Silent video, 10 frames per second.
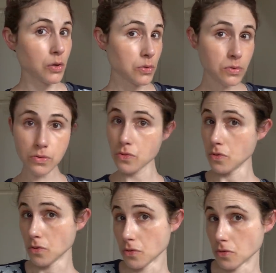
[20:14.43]

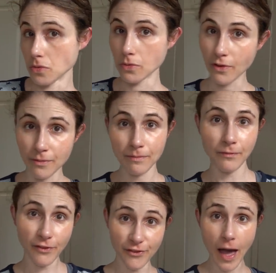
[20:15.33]
Ooh,
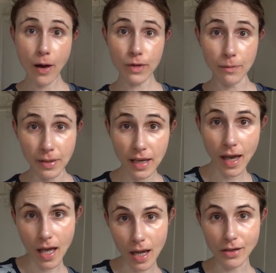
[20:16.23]
fat with a
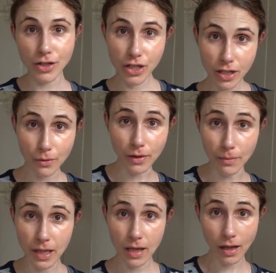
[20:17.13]
PH, with a
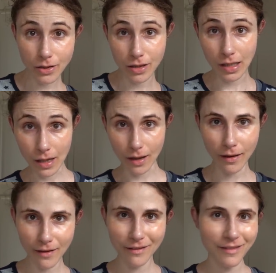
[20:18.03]

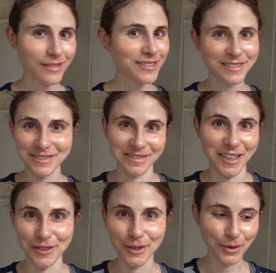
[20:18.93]
PhD.
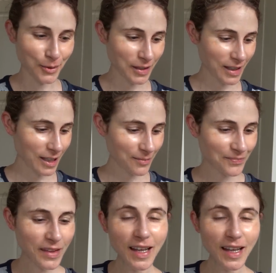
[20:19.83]
I don't know who I am.